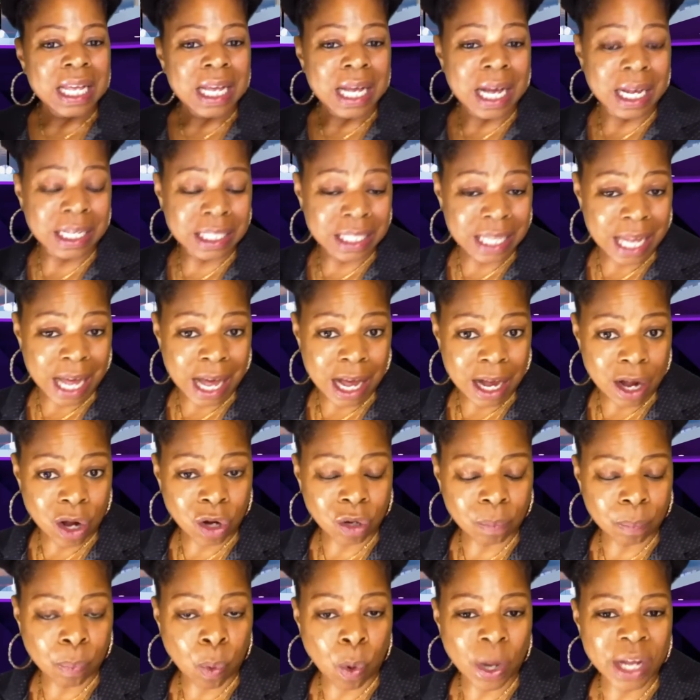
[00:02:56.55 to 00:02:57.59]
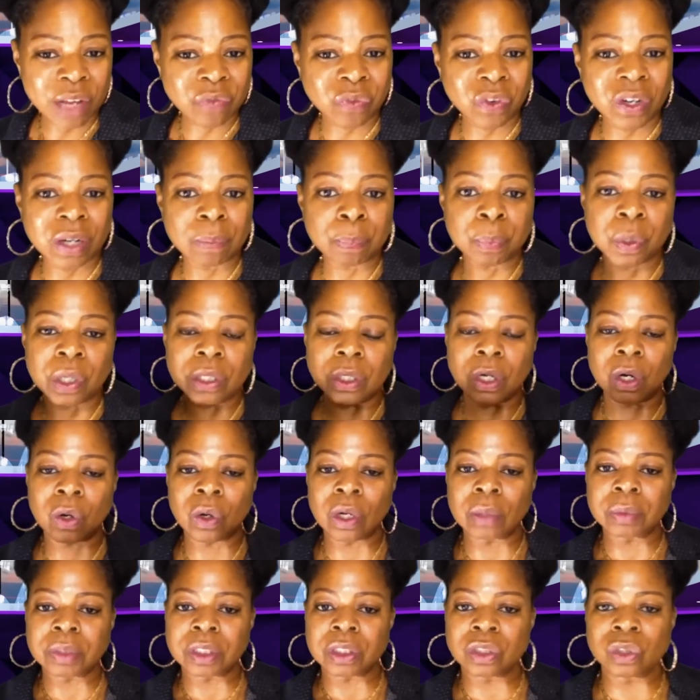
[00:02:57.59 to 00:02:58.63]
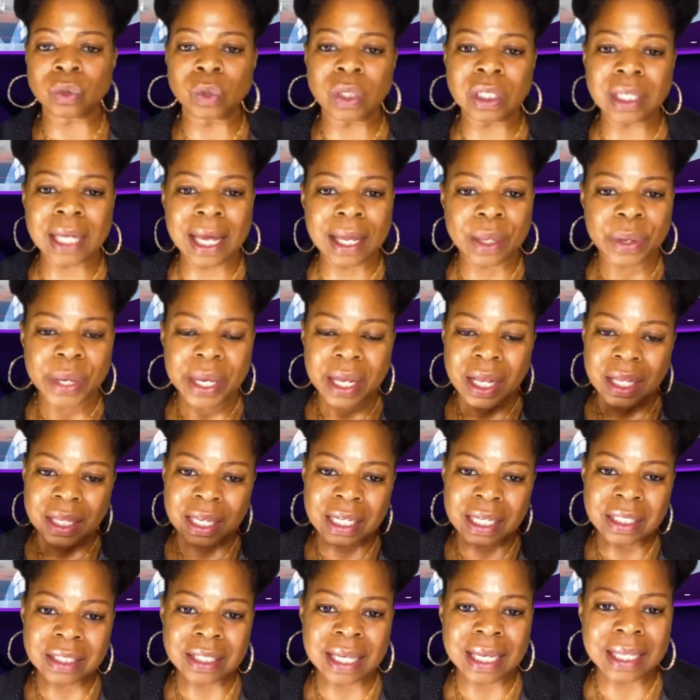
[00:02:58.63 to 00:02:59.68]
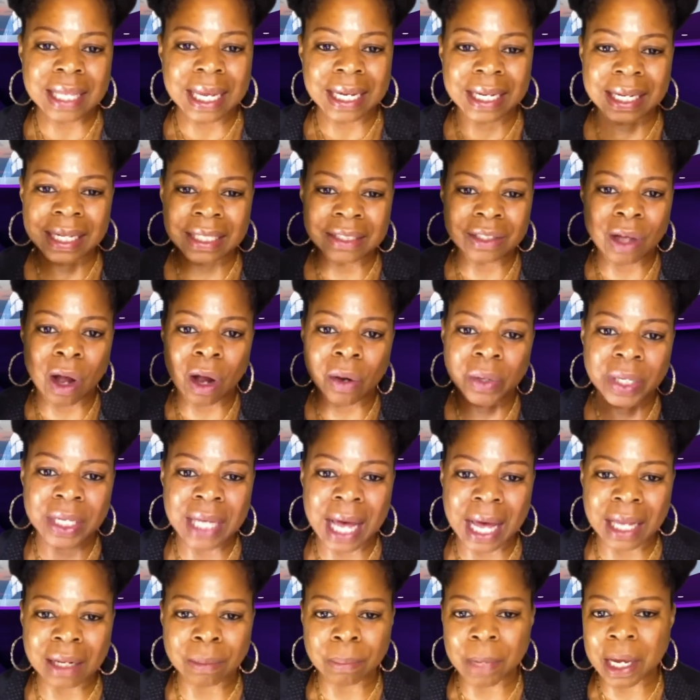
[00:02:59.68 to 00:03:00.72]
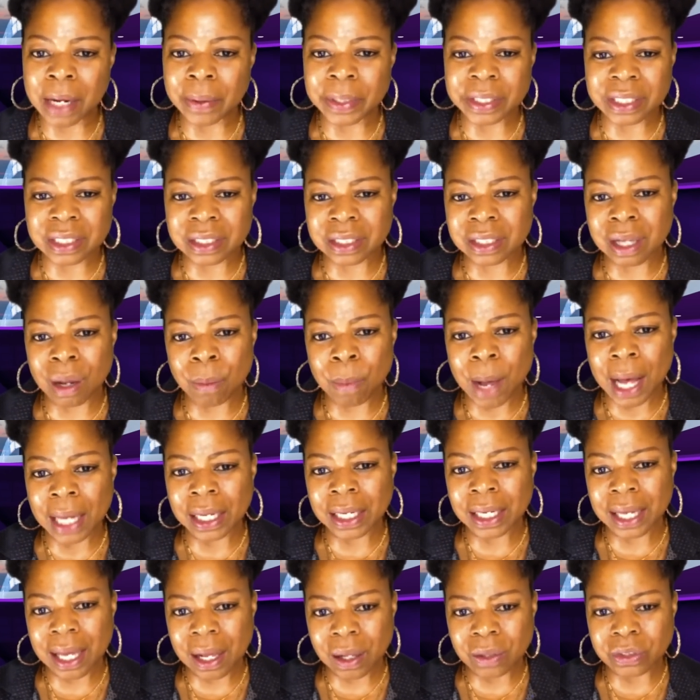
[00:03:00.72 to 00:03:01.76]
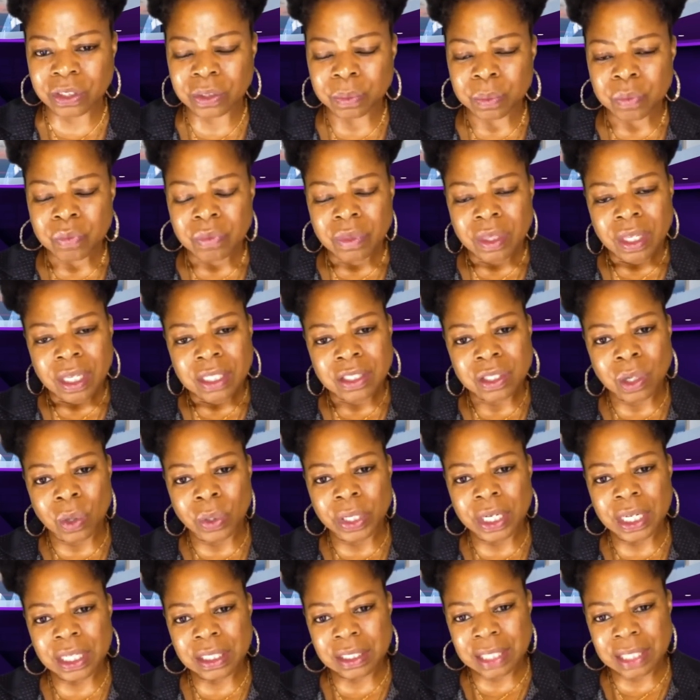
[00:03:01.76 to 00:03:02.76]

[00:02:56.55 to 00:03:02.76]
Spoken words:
her boyfriend put her up to doing that, they said that he's already gotten married to somebody else. So he's